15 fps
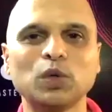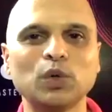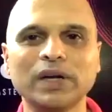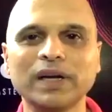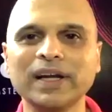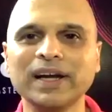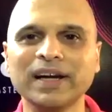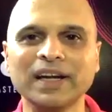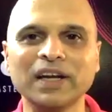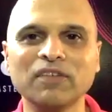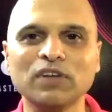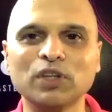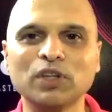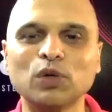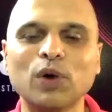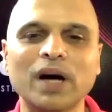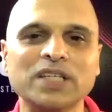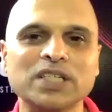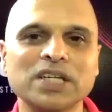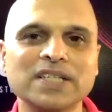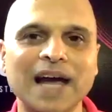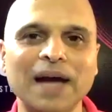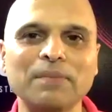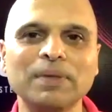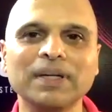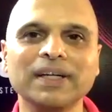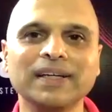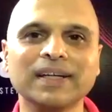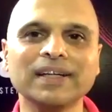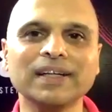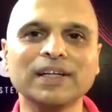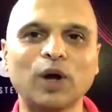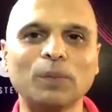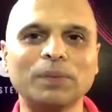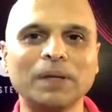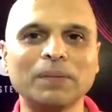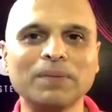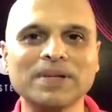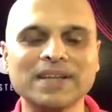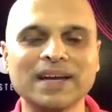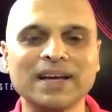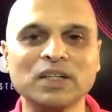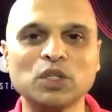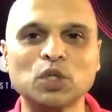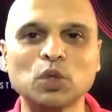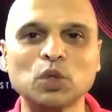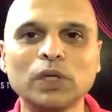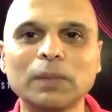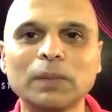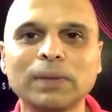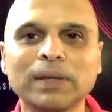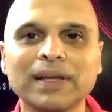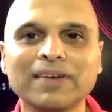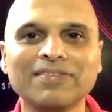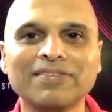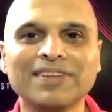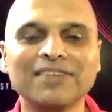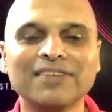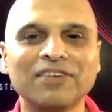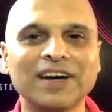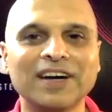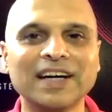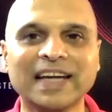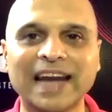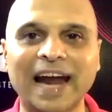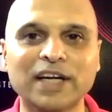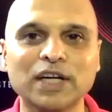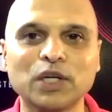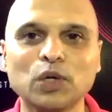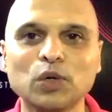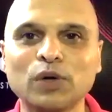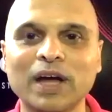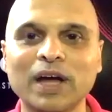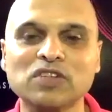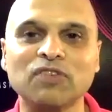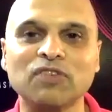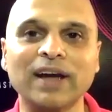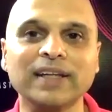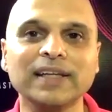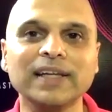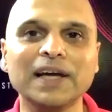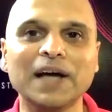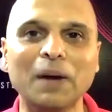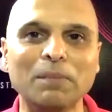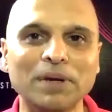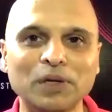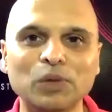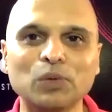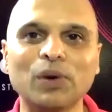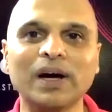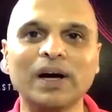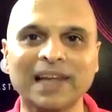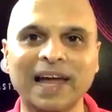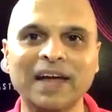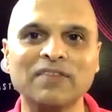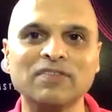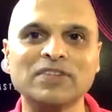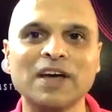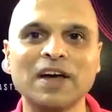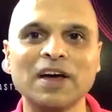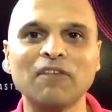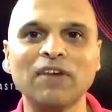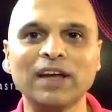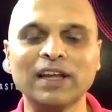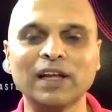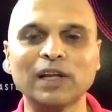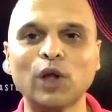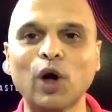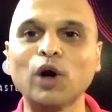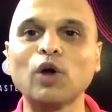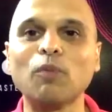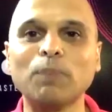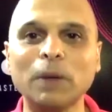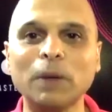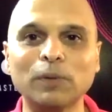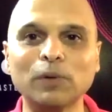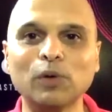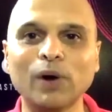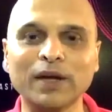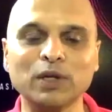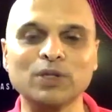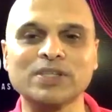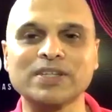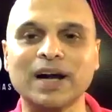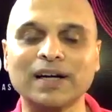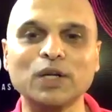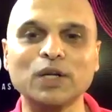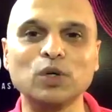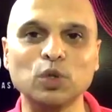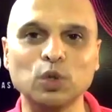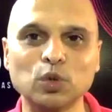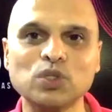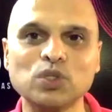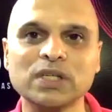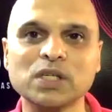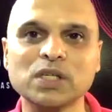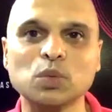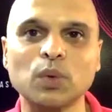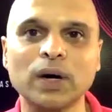totally agree with you, Ashish. I'm an eternal optimist. I truly believe the word gratitude has finally come into our lives, where yeah. A lot of people who are starting to use these